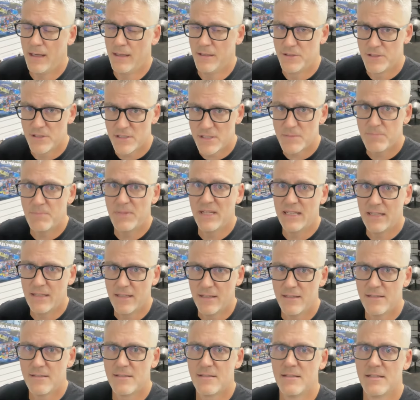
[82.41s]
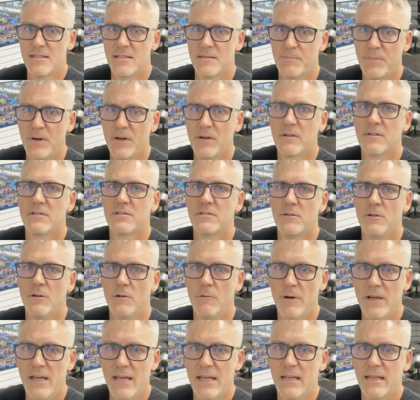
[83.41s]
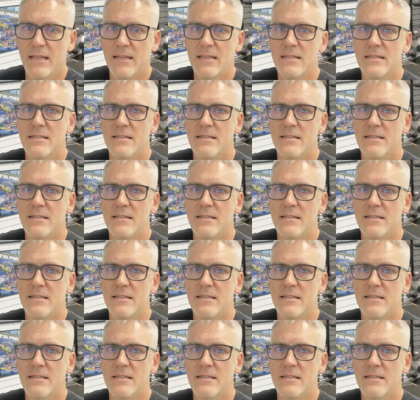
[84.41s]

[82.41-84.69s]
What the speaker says: just because the sparks go away